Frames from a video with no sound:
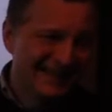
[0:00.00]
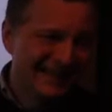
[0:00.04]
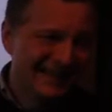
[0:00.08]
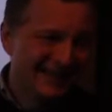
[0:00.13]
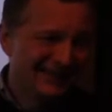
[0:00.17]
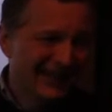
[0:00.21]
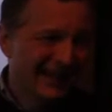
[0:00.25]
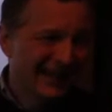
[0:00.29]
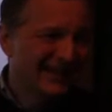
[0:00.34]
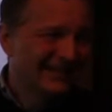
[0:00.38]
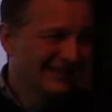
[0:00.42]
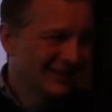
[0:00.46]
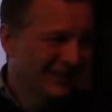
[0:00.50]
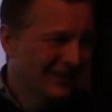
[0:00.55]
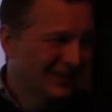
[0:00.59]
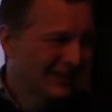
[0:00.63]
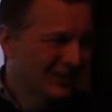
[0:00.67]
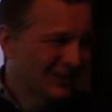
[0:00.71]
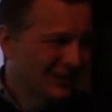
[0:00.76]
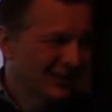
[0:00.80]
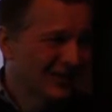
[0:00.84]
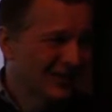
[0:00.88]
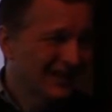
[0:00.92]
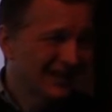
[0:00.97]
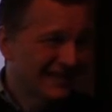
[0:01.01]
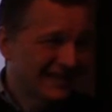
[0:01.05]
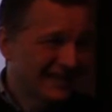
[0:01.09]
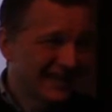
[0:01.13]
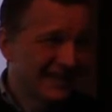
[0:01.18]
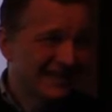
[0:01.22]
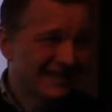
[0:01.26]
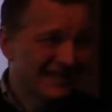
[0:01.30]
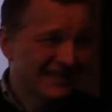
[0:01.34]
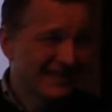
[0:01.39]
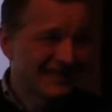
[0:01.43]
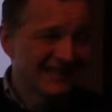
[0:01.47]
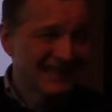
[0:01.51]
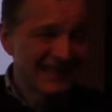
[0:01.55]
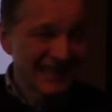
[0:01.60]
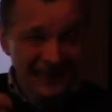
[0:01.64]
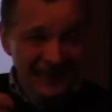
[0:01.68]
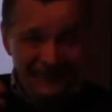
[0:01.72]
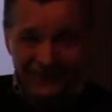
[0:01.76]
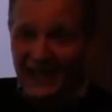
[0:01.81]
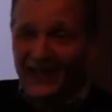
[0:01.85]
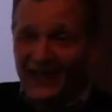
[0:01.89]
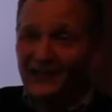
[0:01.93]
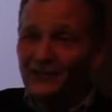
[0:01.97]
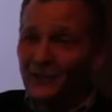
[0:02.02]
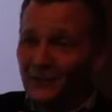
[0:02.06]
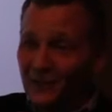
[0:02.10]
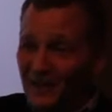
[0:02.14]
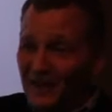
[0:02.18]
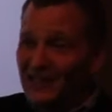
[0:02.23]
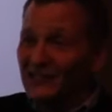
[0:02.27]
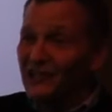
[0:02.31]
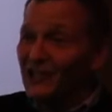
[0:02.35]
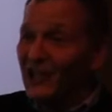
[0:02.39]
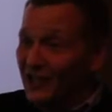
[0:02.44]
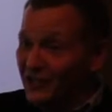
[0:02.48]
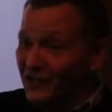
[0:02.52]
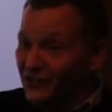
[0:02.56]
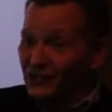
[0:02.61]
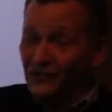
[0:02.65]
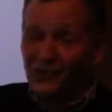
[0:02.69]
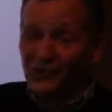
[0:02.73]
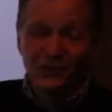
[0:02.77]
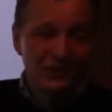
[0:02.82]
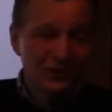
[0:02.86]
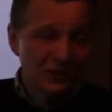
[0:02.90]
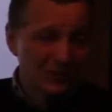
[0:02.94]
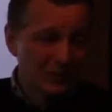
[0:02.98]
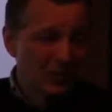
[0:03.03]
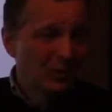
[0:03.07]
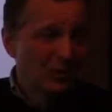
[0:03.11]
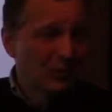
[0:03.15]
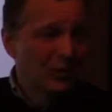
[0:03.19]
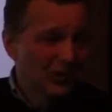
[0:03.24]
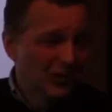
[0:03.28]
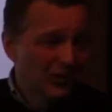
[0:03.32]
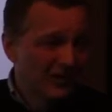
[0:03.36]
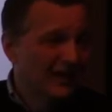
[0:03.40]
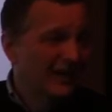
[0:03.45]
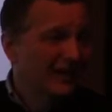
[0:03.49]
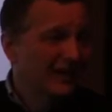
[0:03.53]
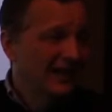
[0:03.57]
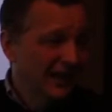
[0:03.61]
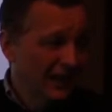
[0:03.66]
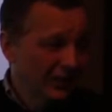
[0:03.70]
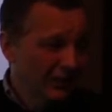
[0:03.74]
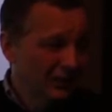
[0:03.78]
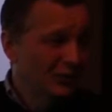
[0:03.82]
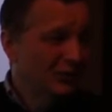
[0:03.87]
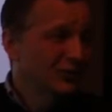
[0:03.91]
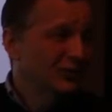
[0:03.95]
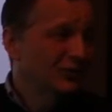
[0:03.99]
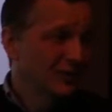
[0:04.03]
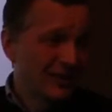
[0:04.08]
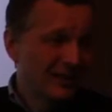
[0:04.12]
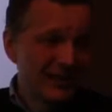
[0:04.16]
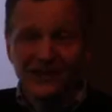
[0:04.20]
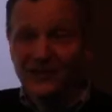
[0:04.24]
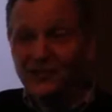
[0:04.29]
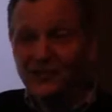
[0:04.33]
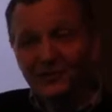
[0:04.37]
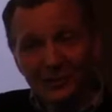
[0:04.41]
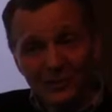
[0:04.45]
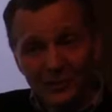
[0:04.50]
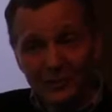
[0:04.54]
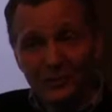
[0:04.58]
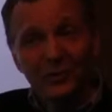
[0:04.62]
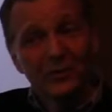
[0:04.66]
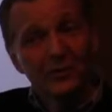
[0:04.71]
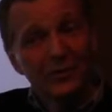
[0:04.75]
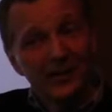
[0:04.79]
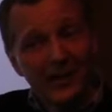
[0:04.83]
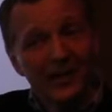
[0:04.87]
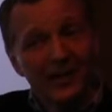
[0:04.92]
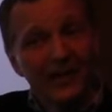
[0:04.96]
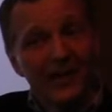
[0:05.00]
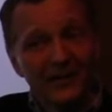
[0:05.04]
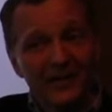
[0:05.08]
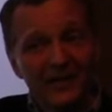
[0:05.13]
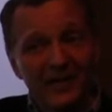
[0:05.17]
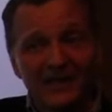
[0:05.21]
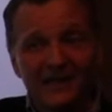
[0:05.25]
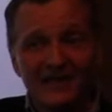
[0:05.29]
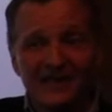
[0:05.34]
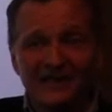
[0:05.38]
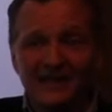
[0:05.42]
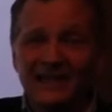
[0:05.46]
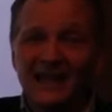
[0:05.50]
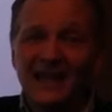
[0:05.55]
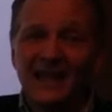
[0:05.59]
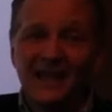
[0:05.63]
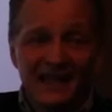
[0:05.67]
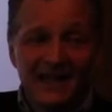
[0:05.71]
and I've had talked to organizations that have had to make changes to their board in order to be eligible to apply because